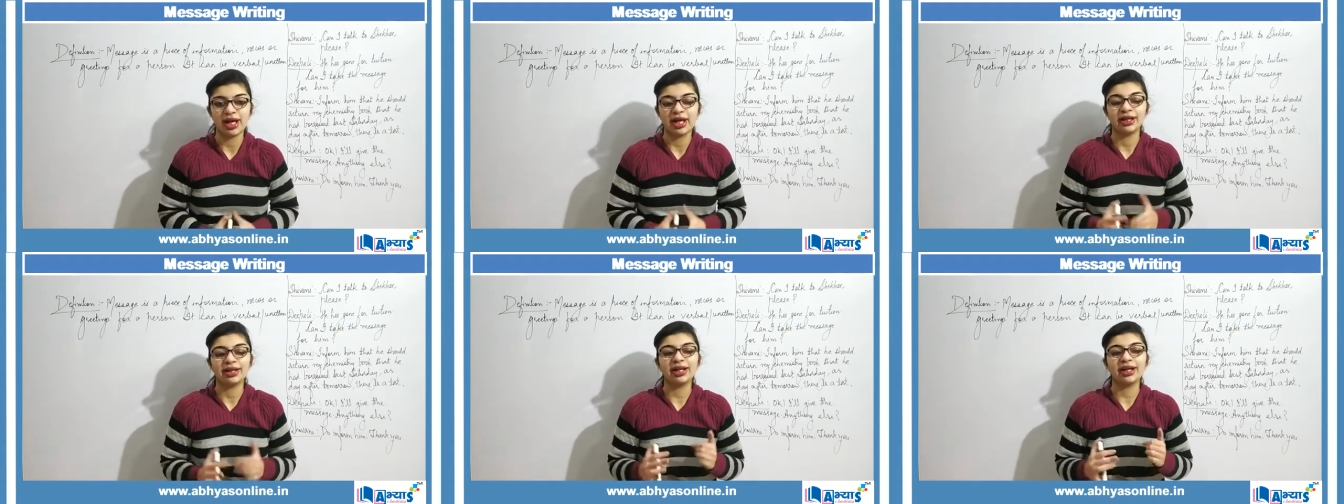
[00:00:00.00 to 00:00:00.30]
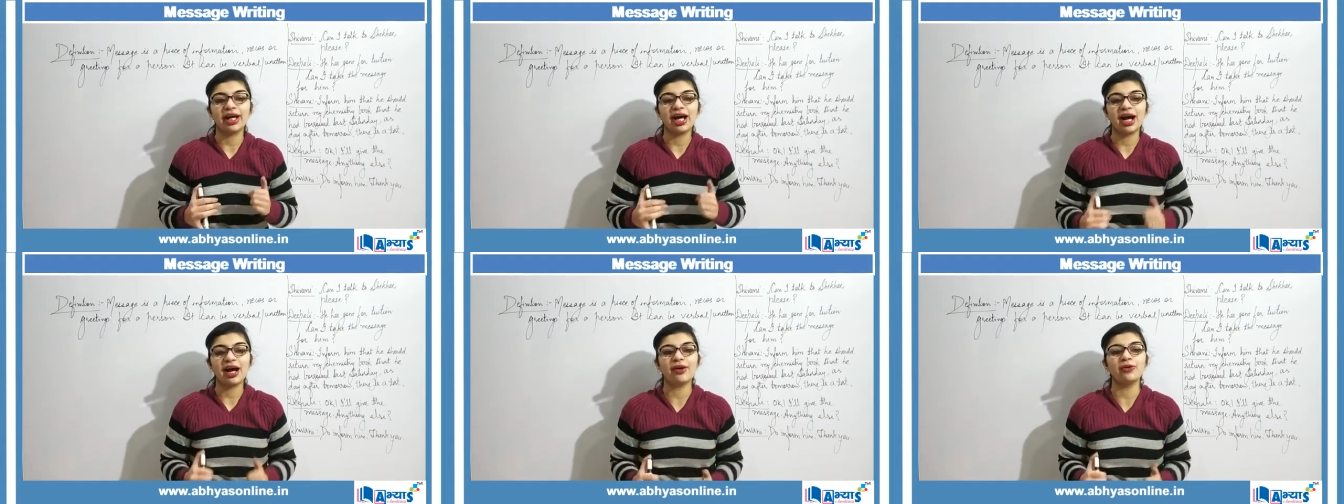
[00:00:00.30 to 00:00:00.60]

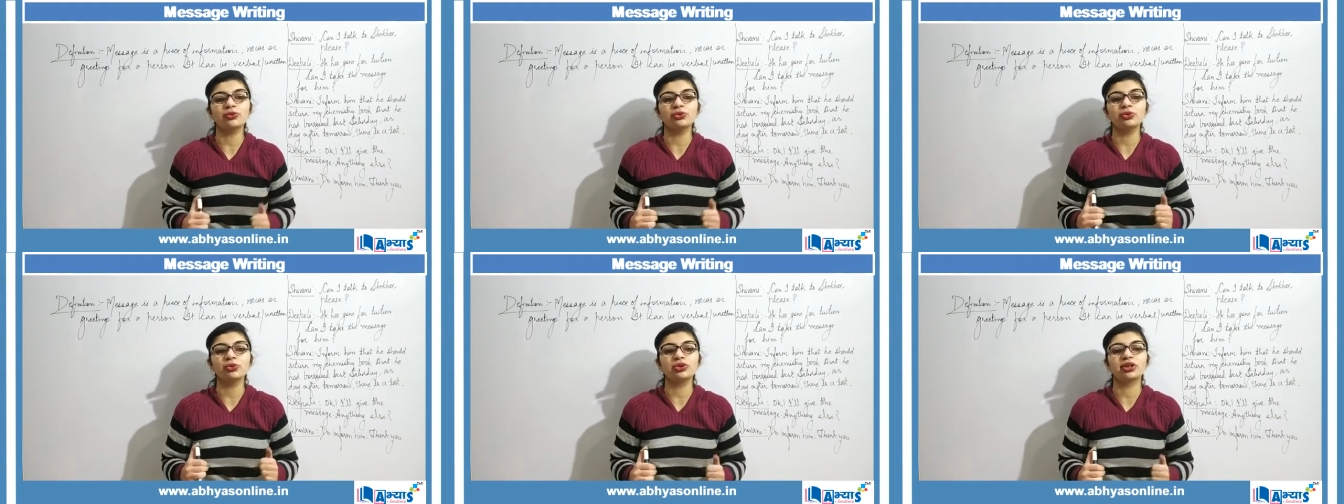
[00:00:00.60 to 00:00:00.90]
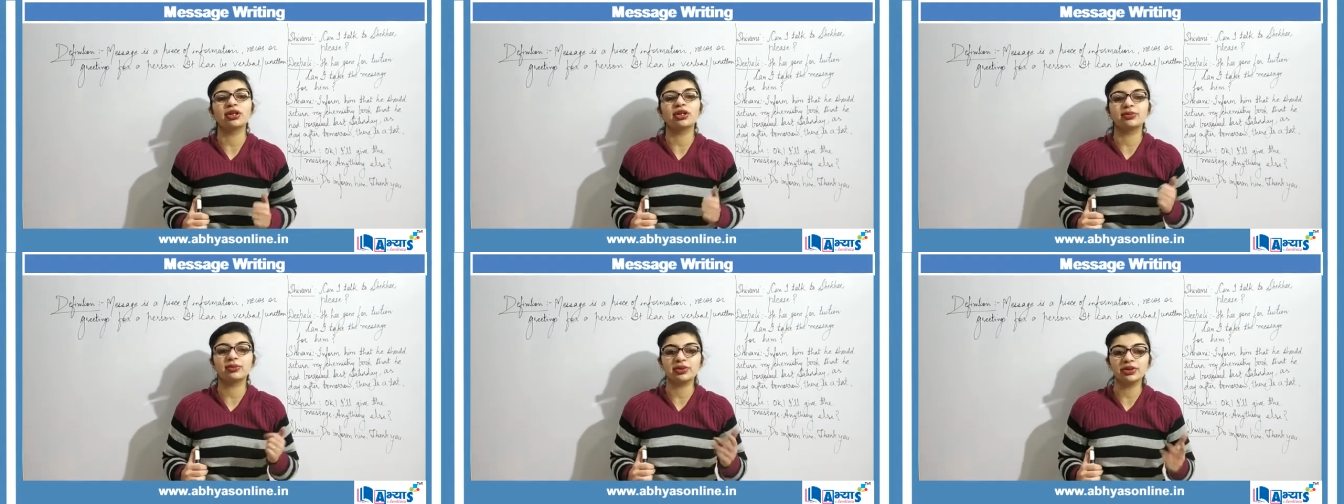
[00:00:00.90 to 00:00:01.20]
that how to
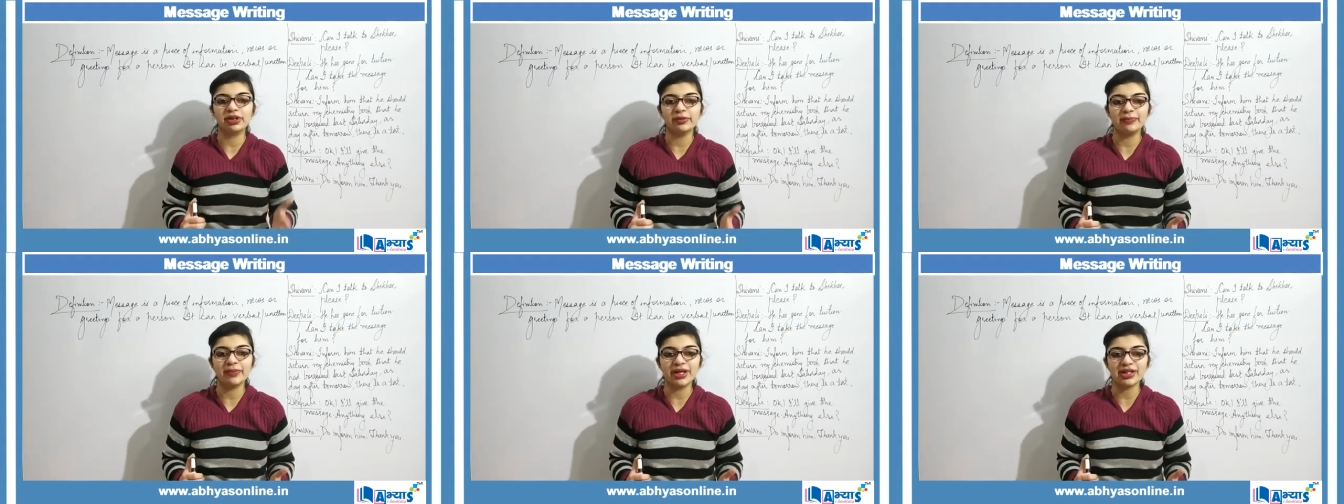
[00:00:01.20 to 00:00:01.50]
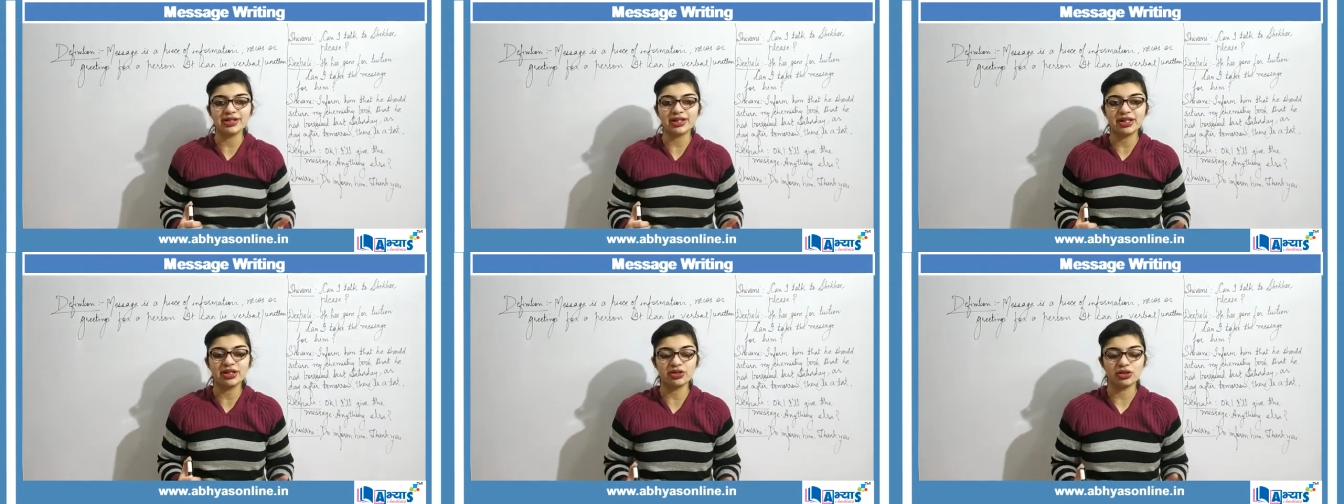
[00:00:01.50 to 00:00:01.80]
deliver the
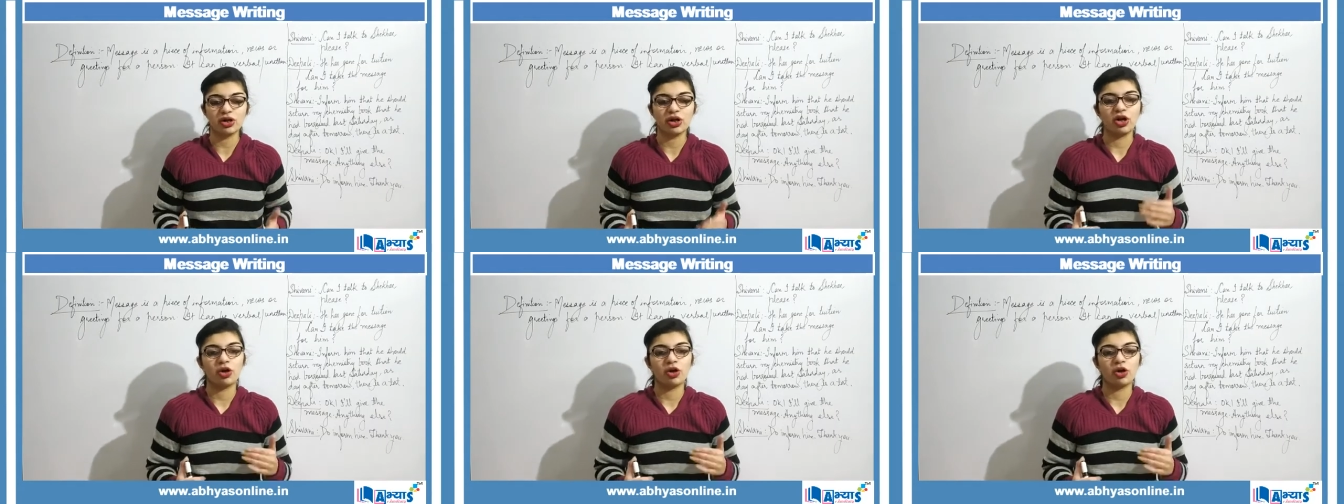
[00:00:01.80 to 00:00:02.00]
message,